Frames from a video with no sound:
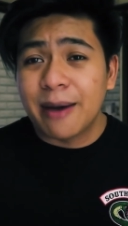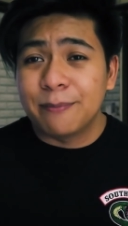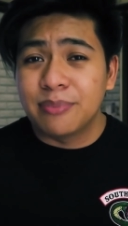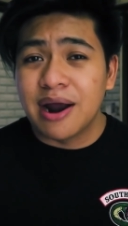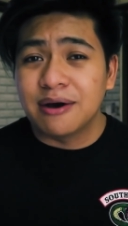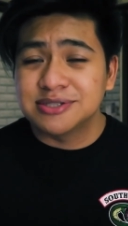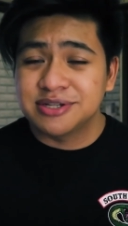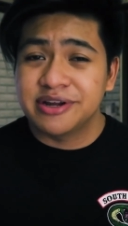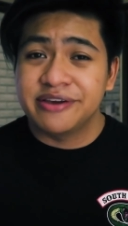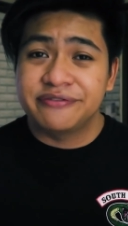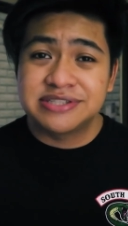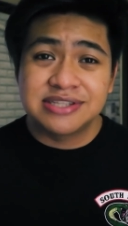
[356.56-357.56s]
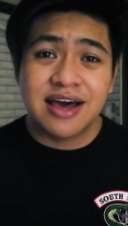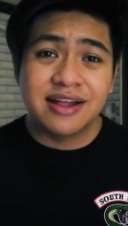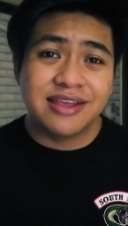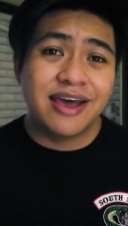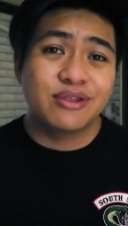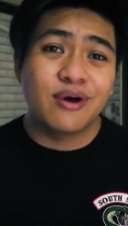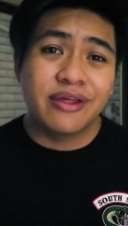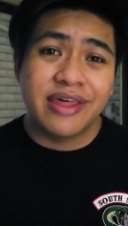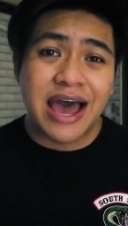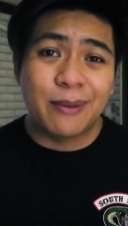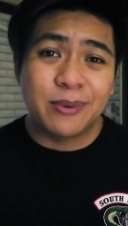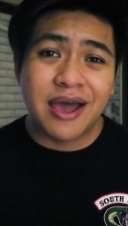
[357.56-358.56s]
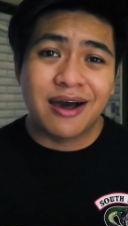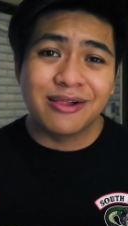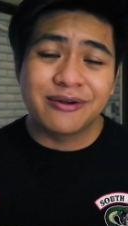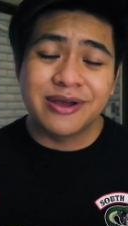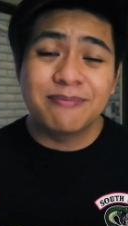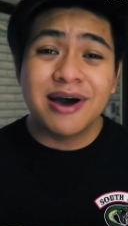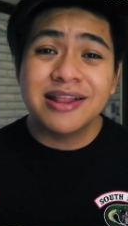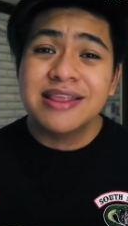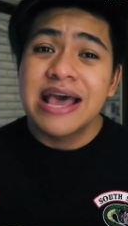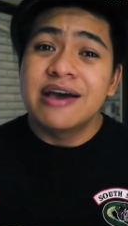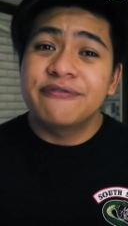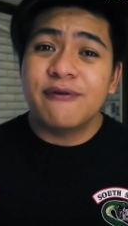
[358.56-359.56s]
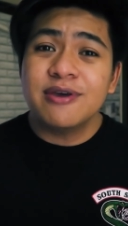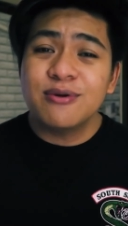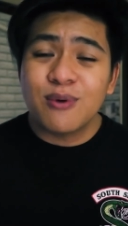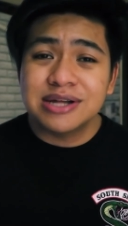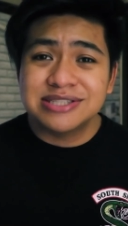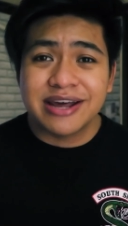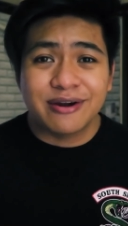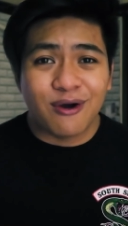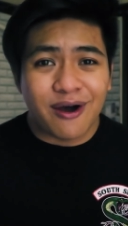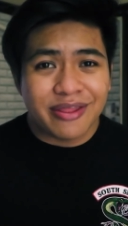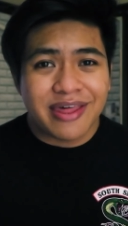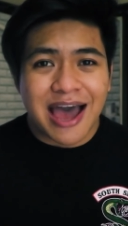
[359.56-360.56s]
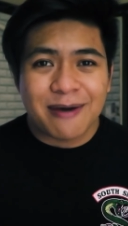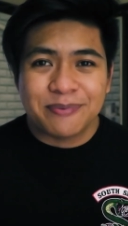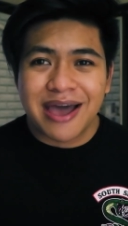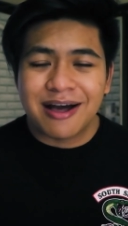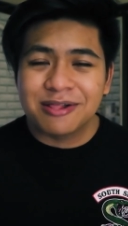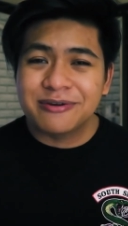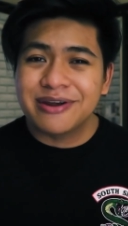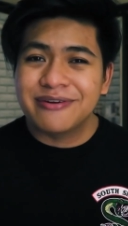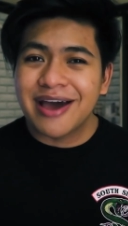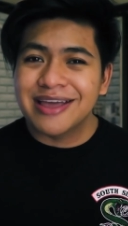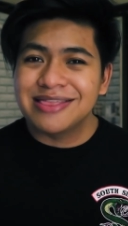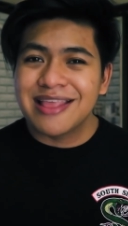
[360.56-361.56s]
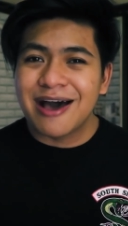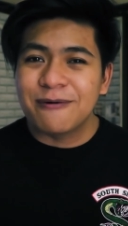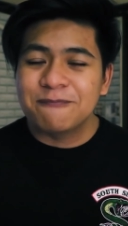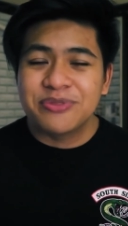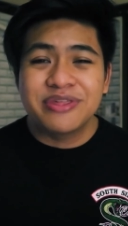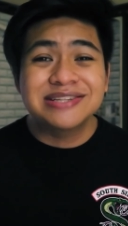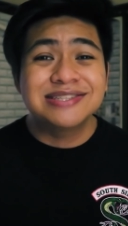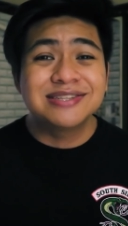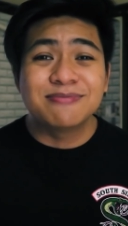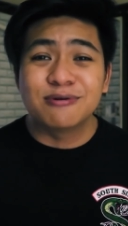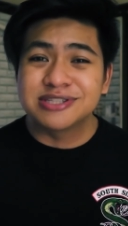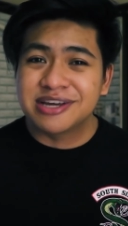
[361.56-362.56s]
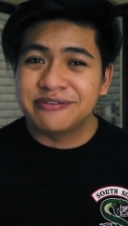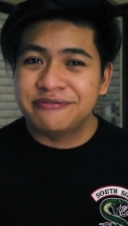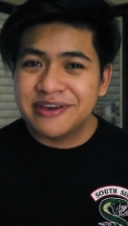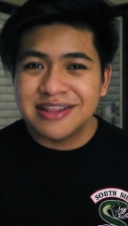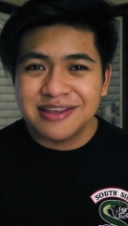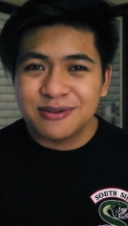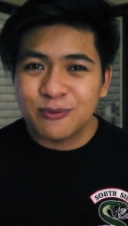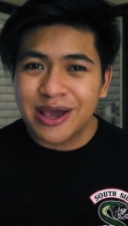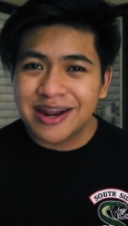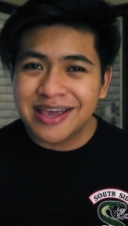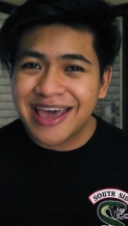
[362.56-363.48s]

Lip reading: app browser if it's not yet on the App Gallery. But for the ones that are on the App Gallery right now, this is the most convenient way to